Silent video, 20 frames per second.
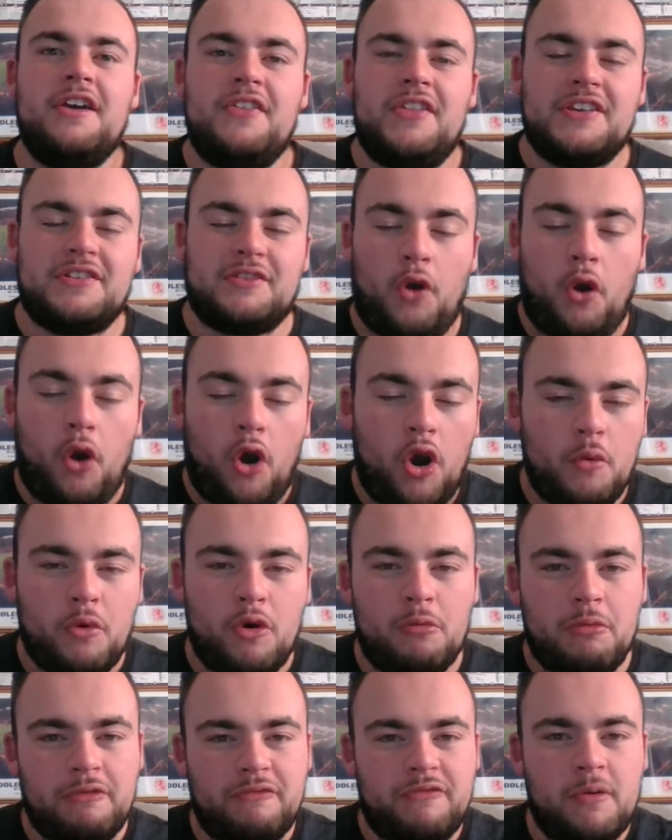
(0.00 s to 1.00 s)
This all
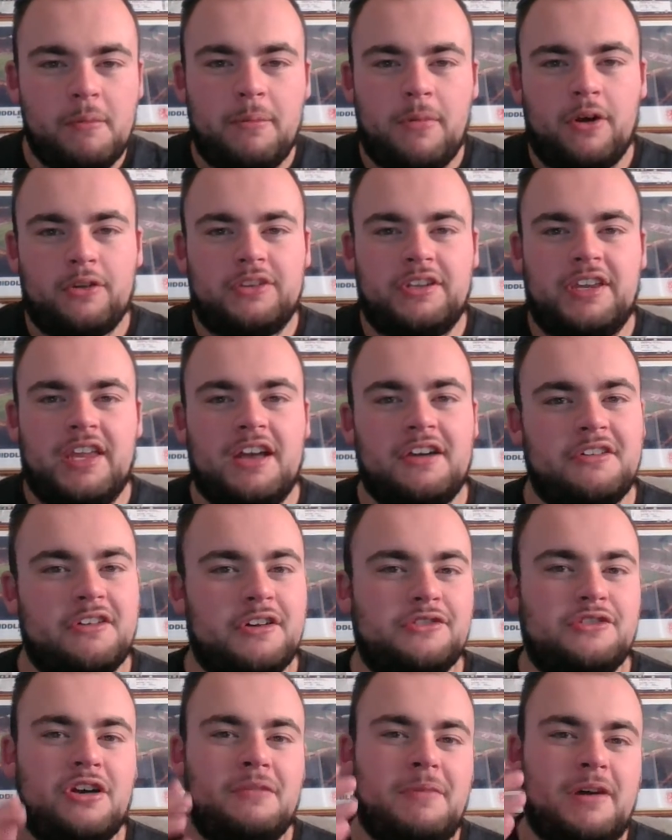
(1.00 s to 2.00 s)
won't be football today. I'm going
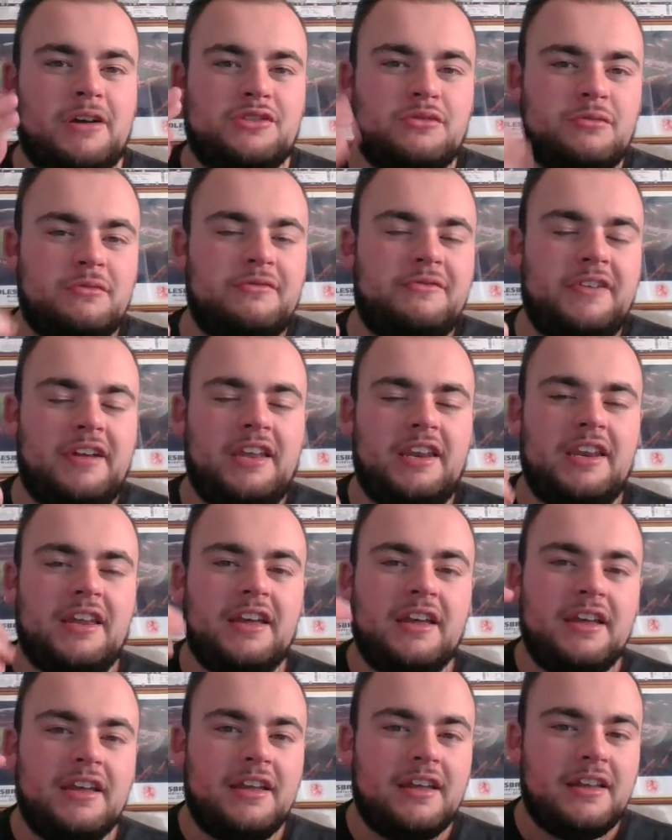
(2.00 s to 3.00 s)
to talk about something
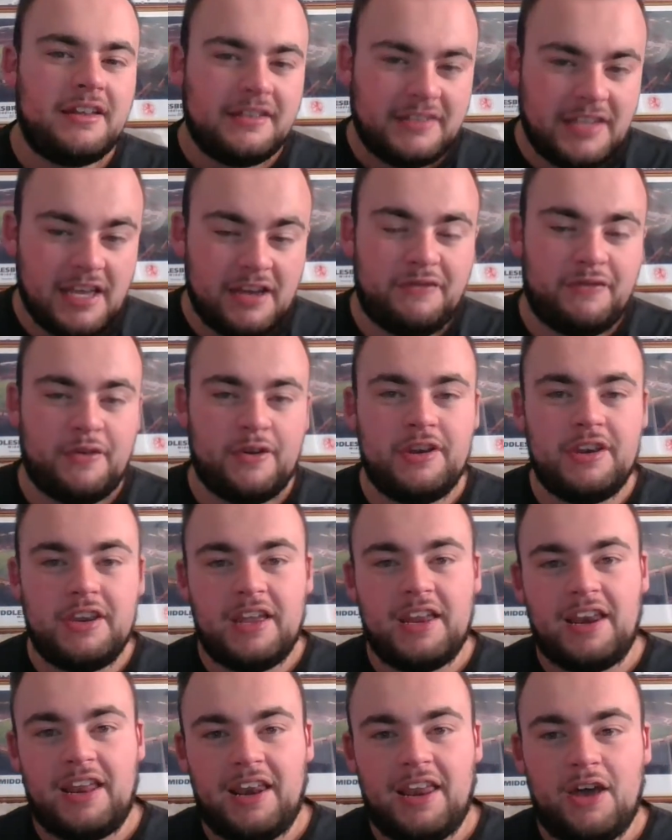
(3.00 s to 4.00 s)
different
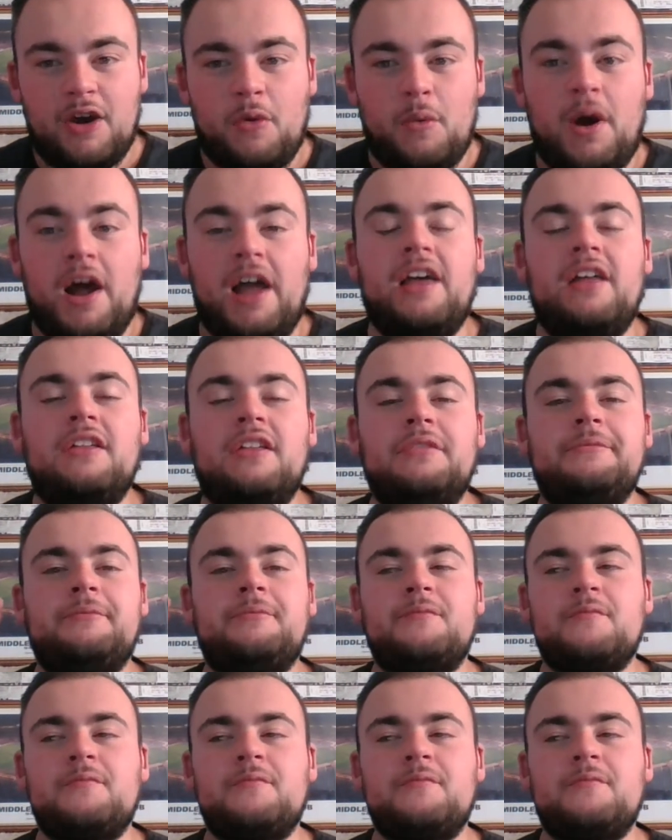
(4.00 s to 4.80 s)
in a little while,